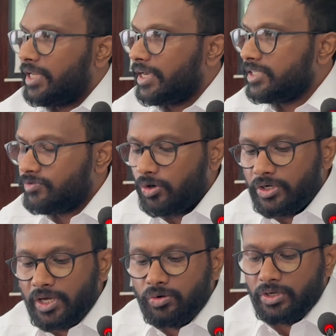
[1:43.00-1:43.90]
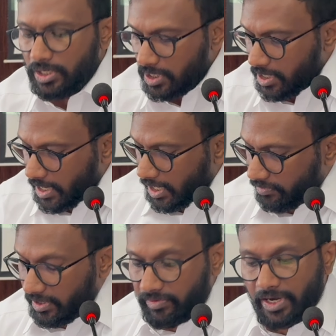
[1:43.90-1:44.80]
tongue is falling down,
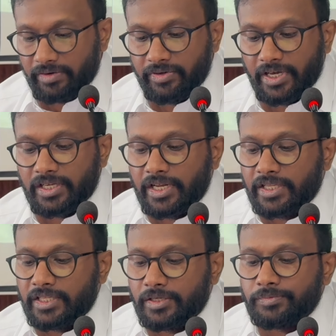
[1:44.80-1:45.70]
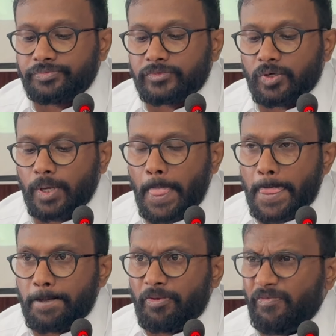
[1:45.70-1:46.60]
then we can correct that. Okay.
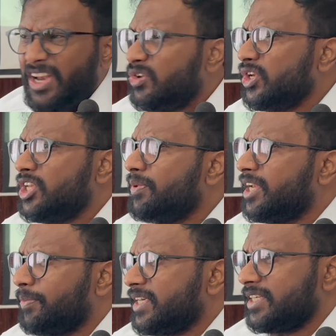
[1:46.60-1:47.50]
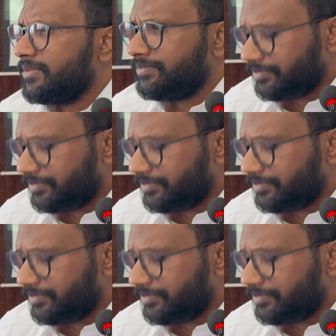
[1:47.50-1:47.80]
When to intubate the patient?